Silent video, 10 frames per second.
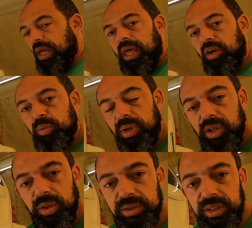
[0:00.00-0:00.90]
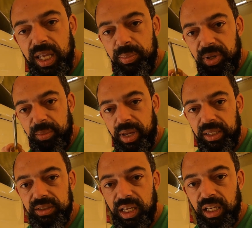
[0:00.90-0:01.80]
I don't know about your state, but in
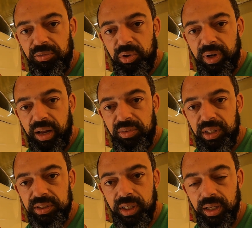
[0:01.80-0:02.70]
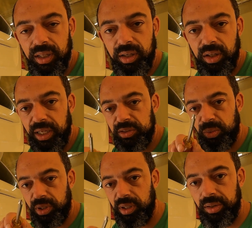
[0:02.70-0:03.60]
my state, if you don't have these little
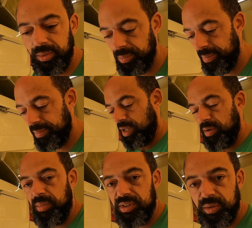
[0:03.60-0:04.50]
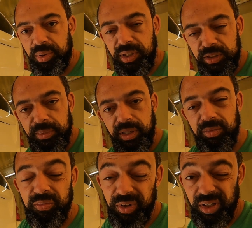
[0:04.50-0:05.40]
lights working, and Mr.
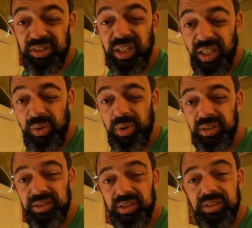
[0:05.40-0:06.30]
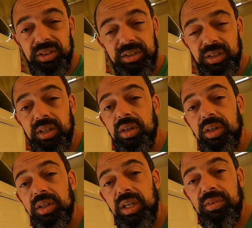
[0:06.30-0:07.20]
Policeman feels like he wants to just
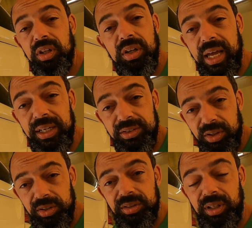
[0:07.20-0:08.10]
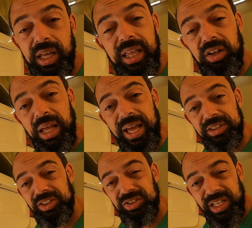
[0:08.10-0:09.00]
give you a little hassle,
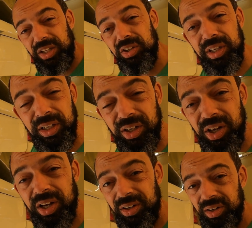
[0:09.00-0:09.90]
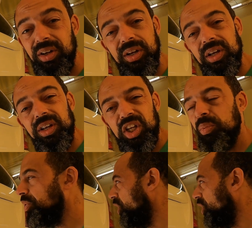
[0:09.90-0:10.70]
take a look at your car, he'll